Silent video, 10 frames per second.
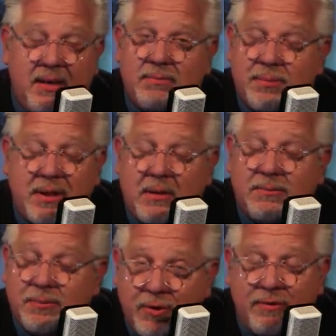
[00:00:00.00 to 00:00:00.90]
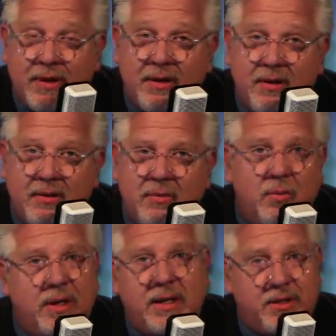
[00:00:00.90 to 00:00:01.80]
until proven
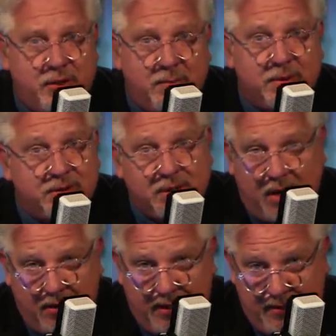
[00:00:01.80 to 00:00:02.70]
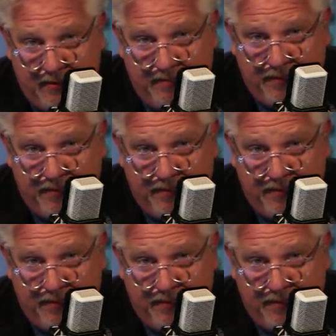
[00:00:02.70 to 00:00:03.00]
really super sorry.